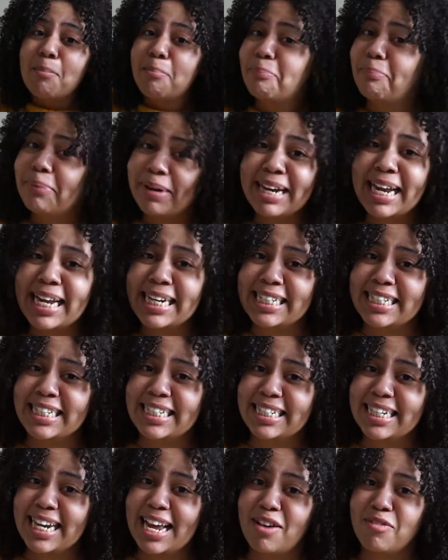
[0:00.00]
but I
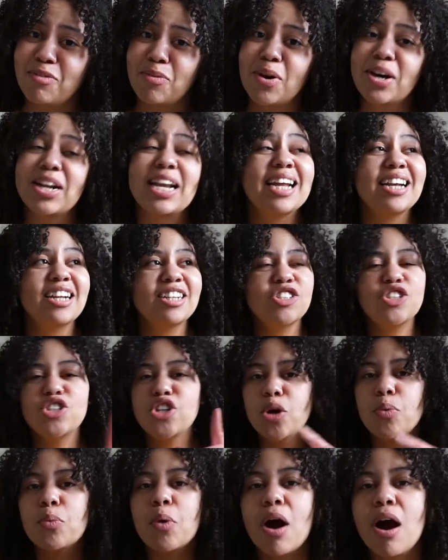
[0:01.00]
didn't have one. And you
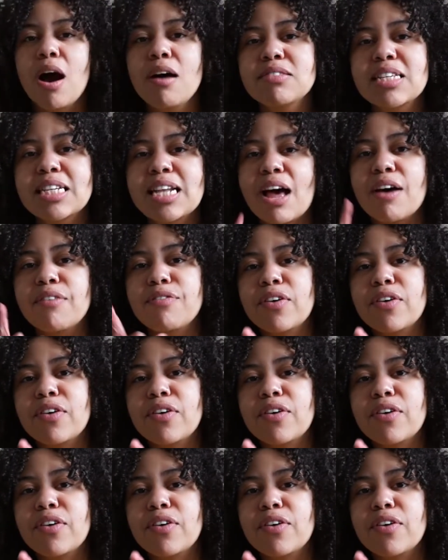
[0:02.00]
know what, after that